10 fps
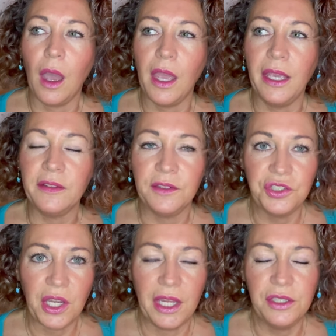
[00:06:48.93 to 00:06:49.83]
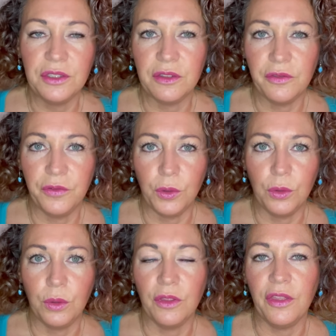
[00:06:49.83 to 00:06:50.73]
exchanged
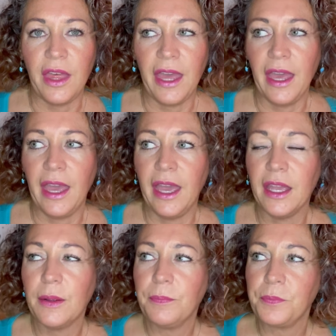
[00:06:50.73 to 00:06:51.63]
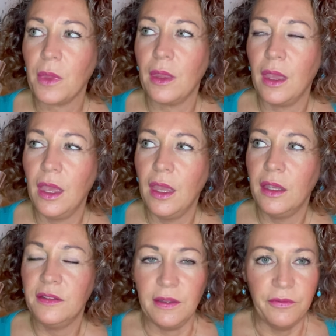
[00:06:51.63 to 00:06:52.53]
for their
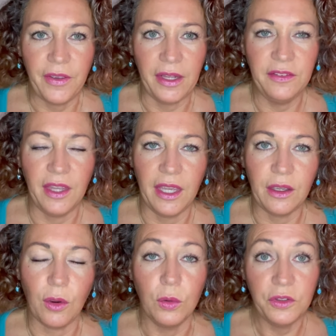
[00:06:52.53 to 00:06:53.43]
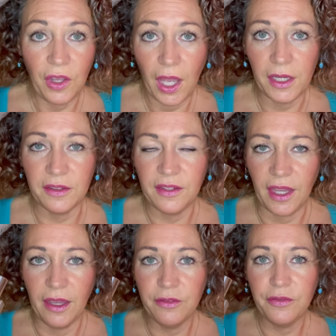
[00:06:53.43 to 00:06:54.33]
synthetic
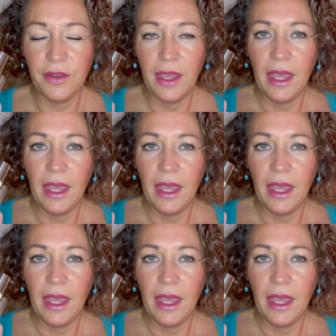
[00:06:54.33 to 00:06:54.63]
alternative.